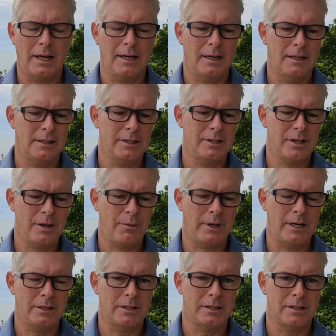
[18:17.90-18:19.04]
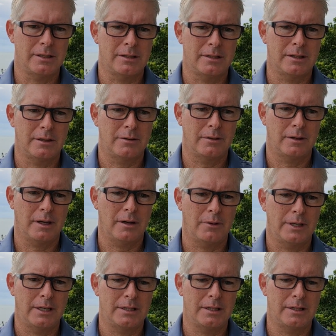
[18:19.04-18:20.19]
let's see what else is
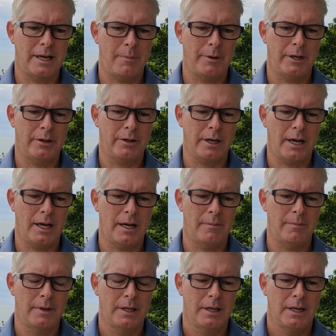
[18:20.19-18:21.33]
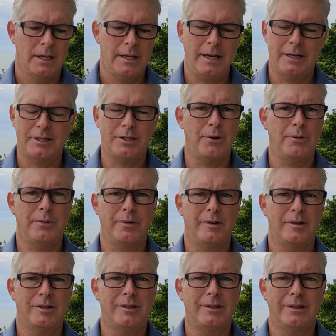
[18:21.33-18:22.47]
happening.
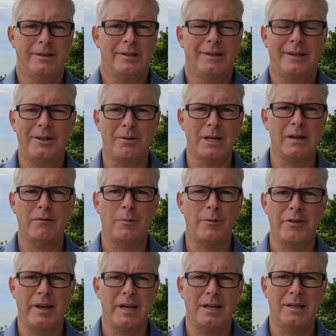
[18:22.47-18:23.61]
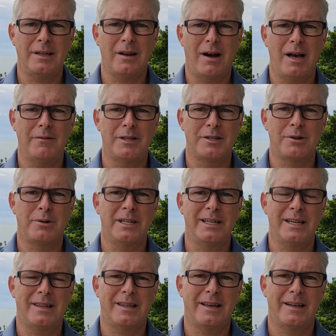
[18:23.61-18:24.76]
So don't give up on Theta. I haven't sold
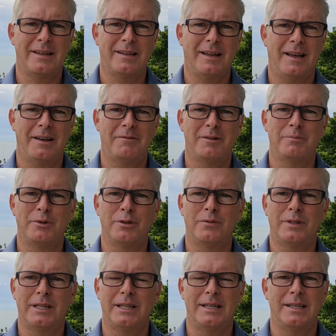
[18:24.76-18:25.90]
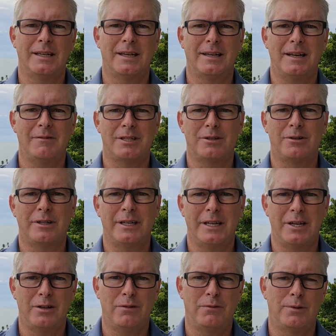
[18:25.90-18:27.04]
any Theta. I haven't moved any. I haven't sold
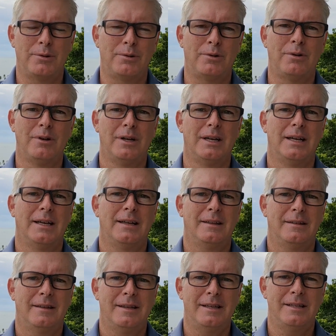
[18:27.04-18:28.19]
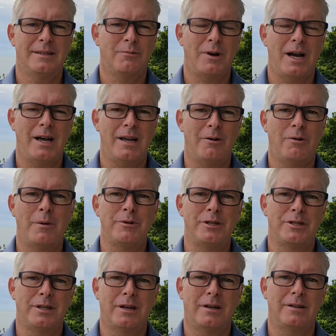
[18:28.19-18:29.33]
any Tfuel. These, why would
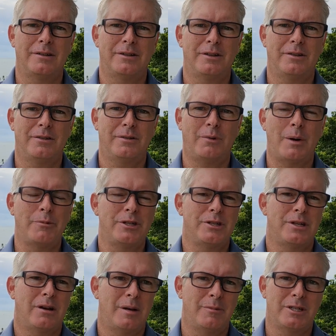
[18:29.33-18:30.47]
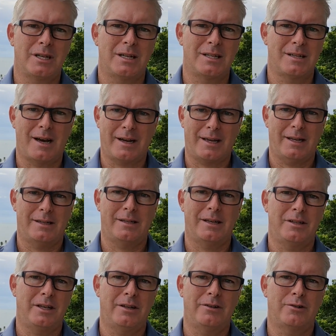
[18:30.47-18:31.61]
you sell Amazon stock at
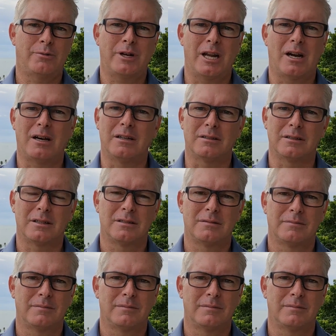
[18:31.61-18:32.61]
$10, $20?